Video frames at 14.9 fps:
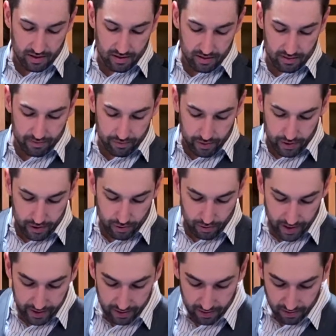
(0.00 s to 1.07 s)
For the
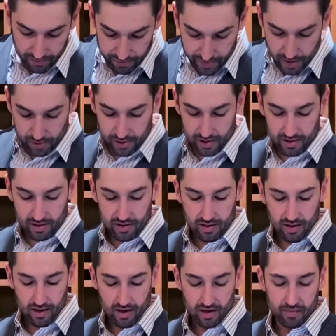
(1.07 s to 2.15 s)
director of music
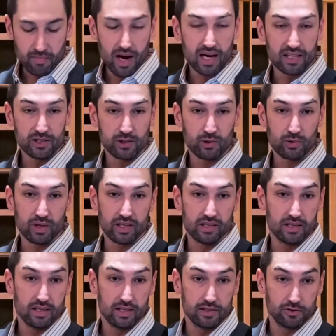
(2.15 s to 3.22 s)
on my
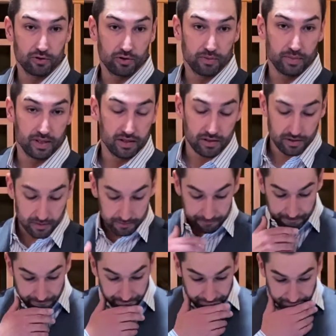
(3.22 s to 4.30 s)
stringed instruments.
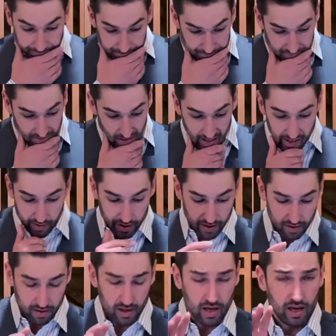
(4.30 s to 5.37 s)
Now
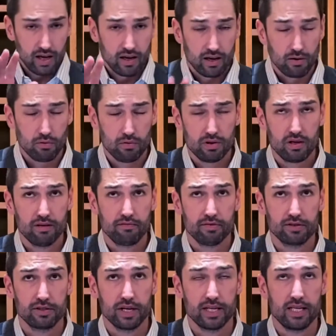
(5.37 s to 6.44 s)
here, within
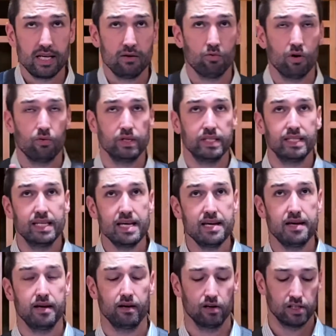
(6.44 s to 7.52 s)
verse 19, what we see
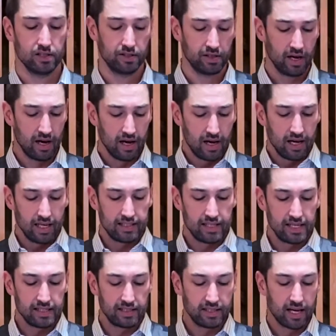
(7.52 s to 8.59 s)
here is
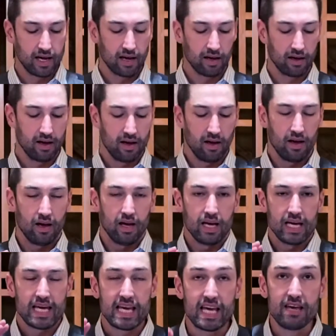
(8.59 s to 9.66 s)
he's saying,
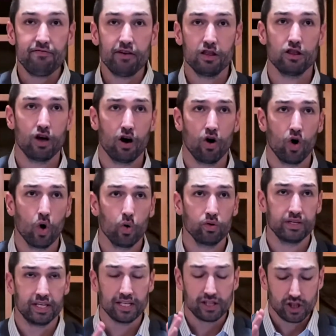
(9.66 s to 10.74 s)
even though
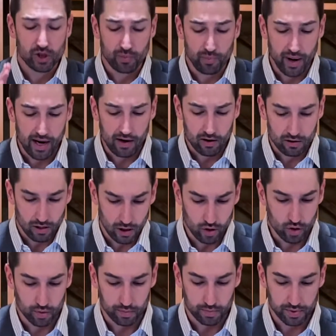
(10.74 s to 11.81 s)
despair
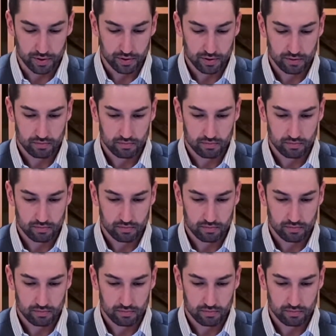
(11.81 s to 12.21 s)
looms,